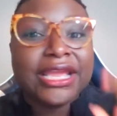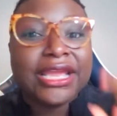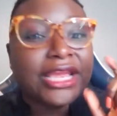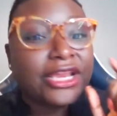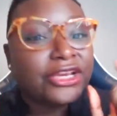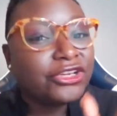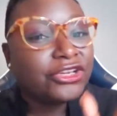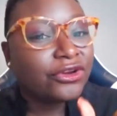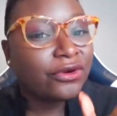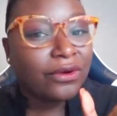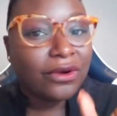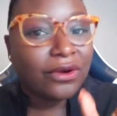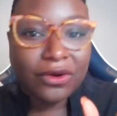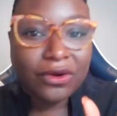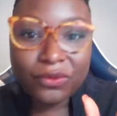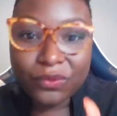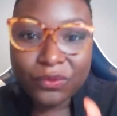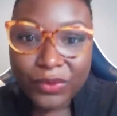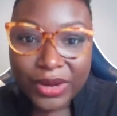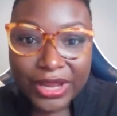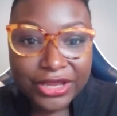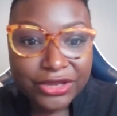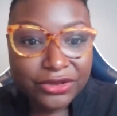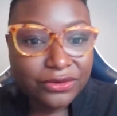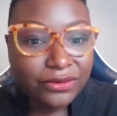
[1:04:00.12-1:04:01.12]
in your own
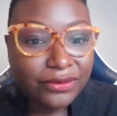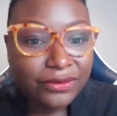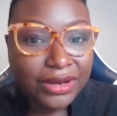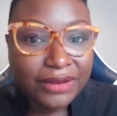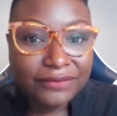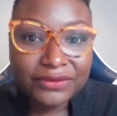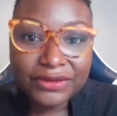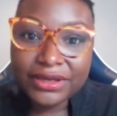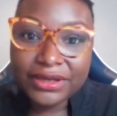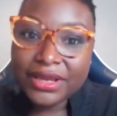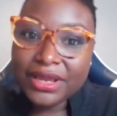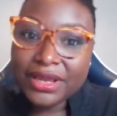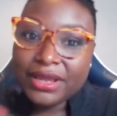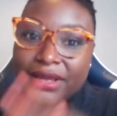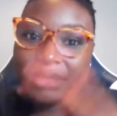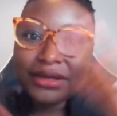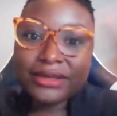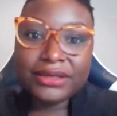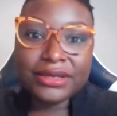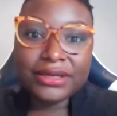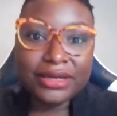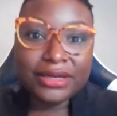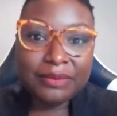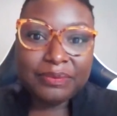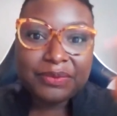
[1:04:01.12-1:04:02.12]
way. You don't have to
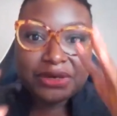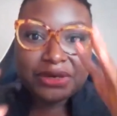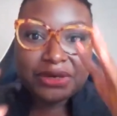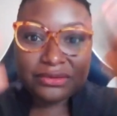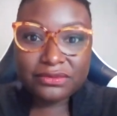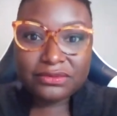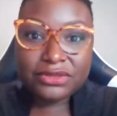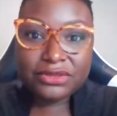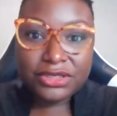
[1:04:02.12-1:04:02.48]
get up and,